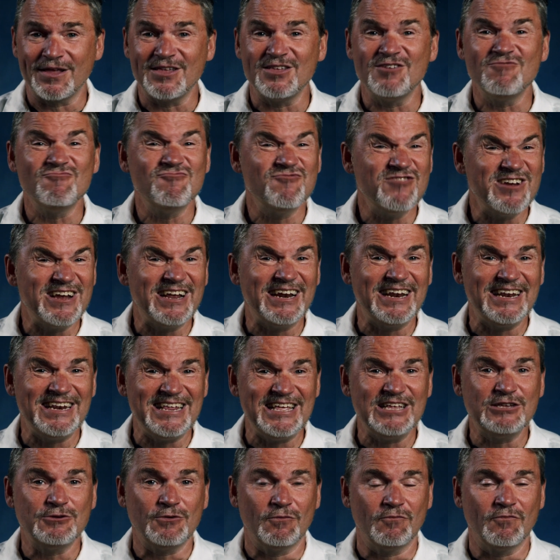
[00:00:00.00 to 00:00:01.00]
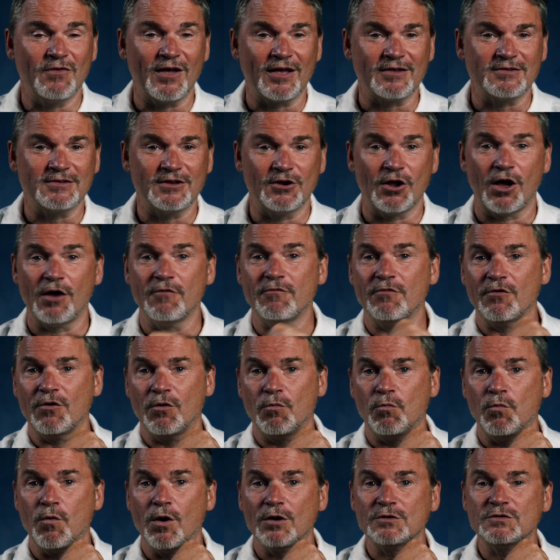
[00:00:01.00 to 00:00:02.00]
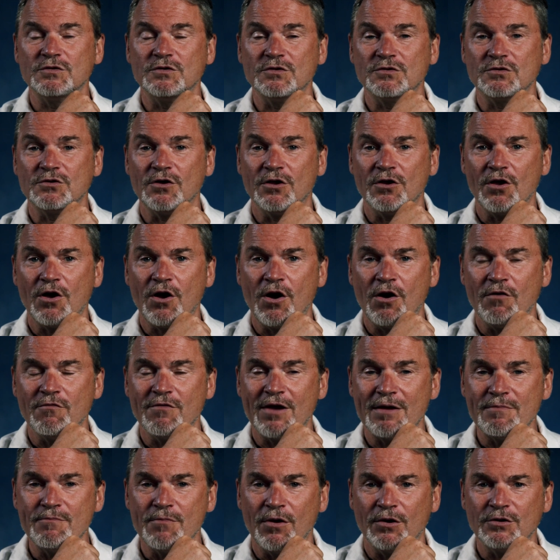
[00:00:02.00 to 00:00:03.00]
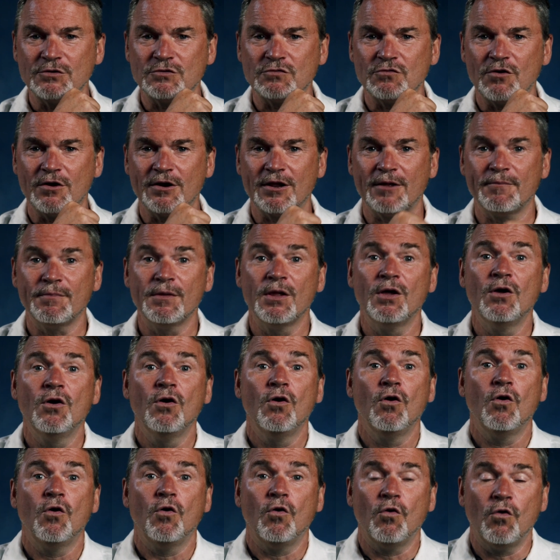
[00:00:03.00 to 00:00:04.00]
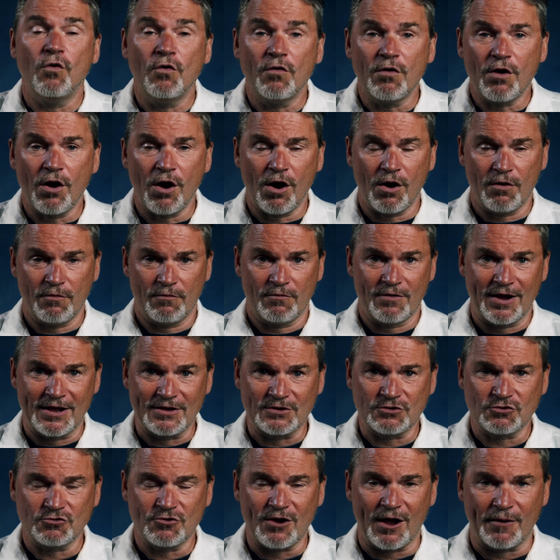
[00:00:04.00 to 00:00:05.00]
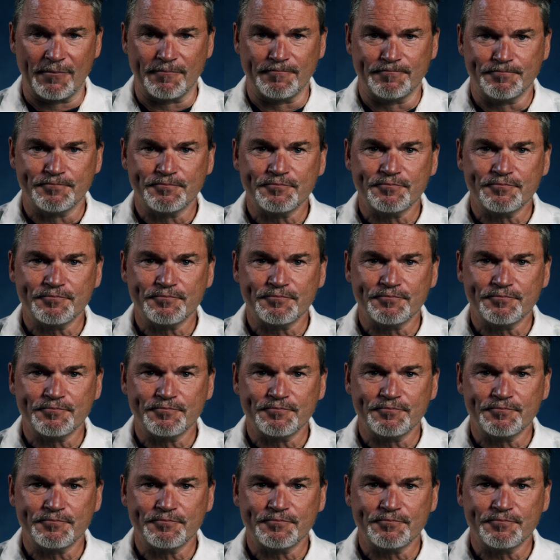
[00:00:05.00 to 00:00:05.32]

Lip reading: you really need to invest in either a watch that's got a heart rate monitor on it or a heart rate strap.